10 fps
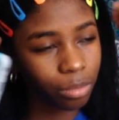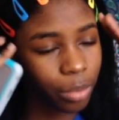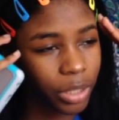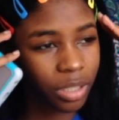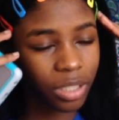
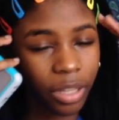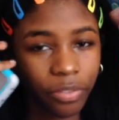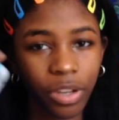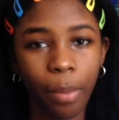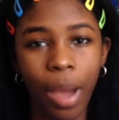put the
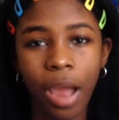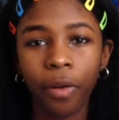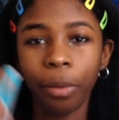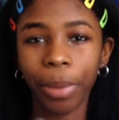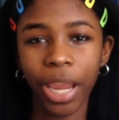stuff in your
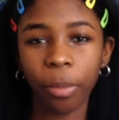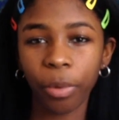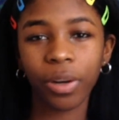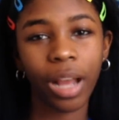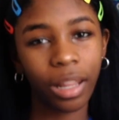mind on
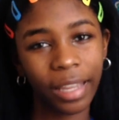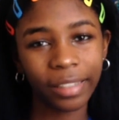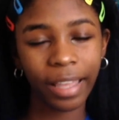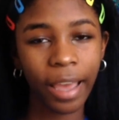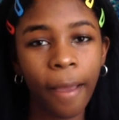paper, and I
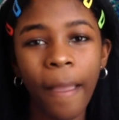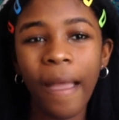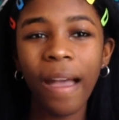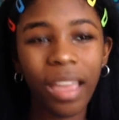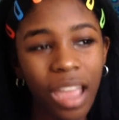like that.